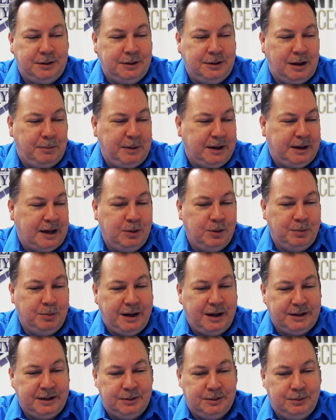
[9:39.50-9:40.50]
But I guess
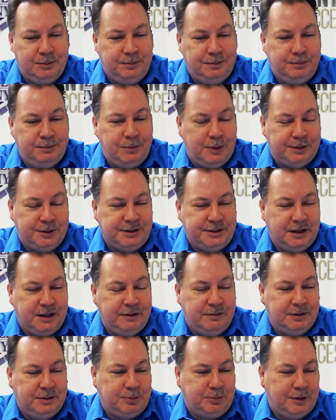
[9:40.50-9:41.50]
going back to what
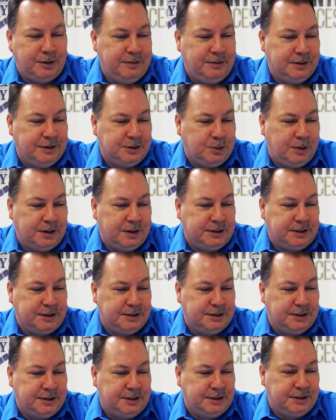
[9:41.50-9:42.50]
Stephen's previous
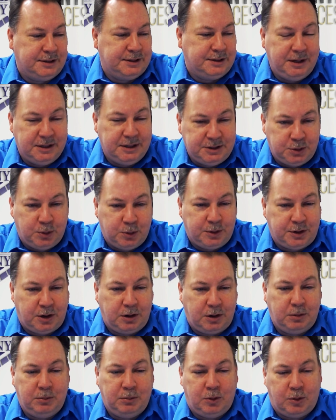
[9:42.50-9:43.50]
question is, should it be a
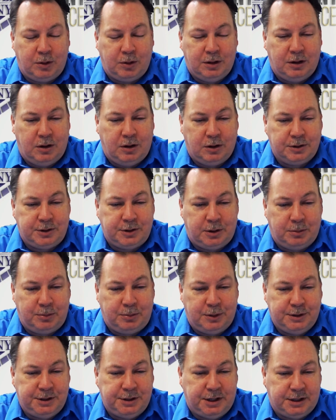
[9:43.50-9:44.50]
short-term or a
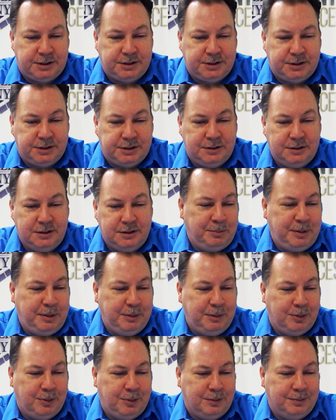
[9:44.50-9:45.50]
long-term projection? A lot
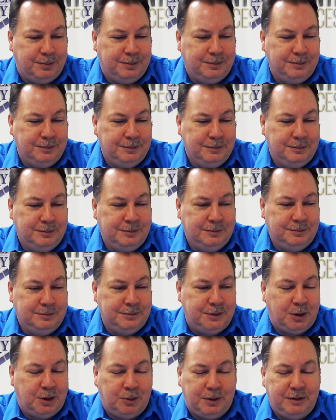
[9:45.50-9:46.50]
of people
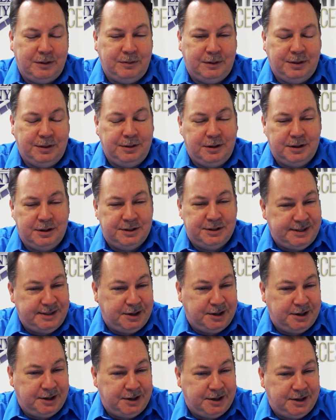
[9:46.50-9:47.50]
don't even
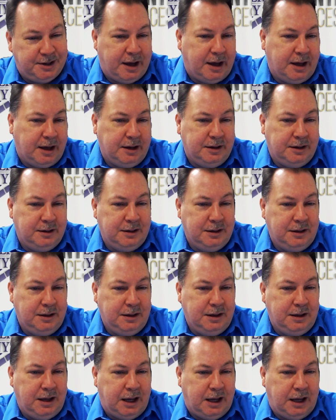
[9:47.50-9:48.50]
consider that.
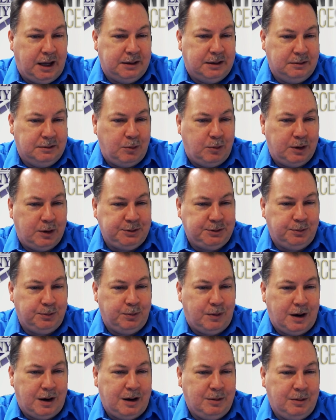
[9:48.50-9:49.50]
And what
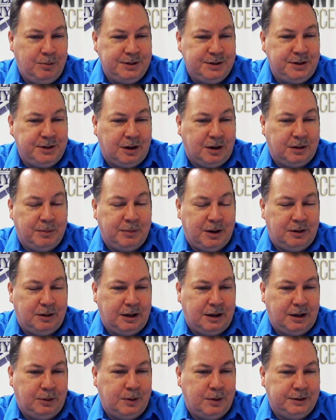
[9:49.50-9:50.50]
Rob was talking
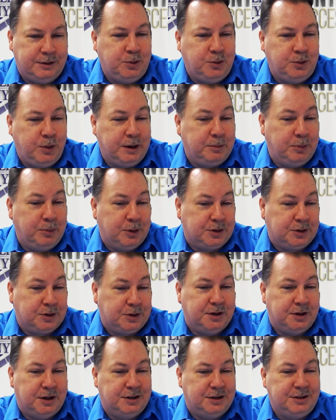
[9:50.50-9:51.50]
about, like what
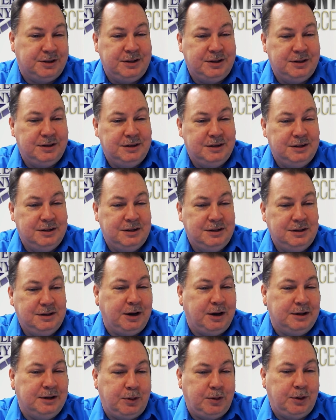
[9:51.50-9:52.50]
QuickBooks does, is
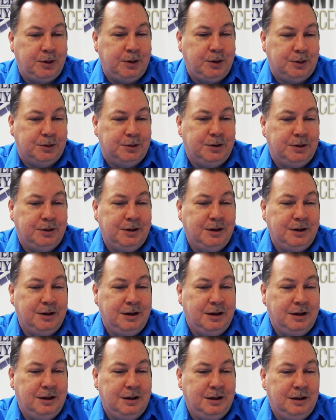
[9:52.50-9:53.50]
pretty crude,